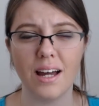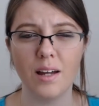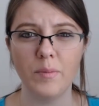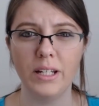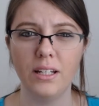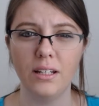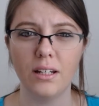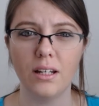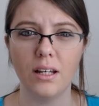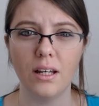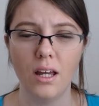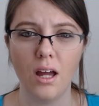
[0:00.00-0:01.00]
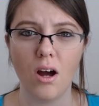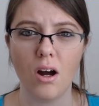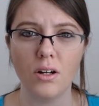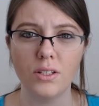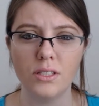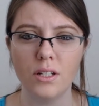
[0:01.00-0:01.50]
I mean,
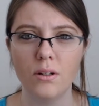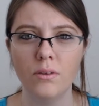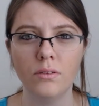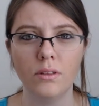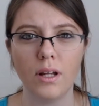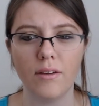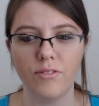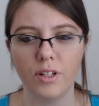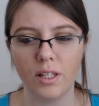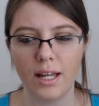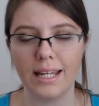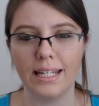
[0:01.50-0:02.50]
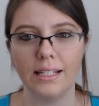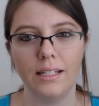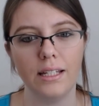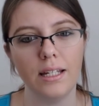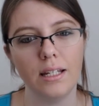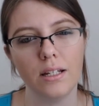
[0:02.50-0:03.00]
Hearthstone, I feel like it
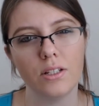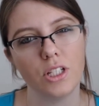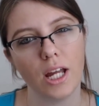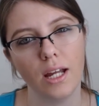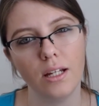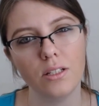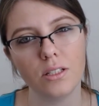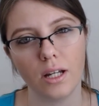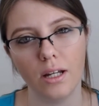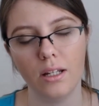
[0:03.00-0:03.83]
needed a change,